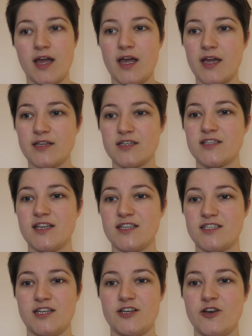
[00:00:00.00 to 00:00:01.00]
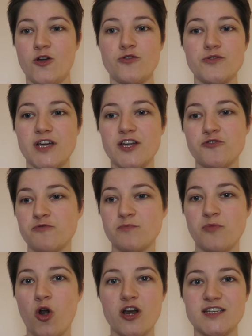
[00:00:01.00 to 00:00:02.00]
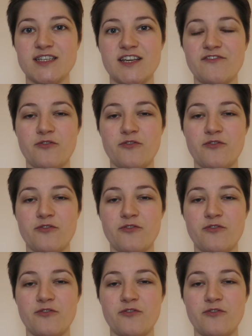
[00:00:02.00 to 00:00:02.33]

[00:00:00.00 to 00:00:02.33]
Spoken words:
and there's a no detriment policy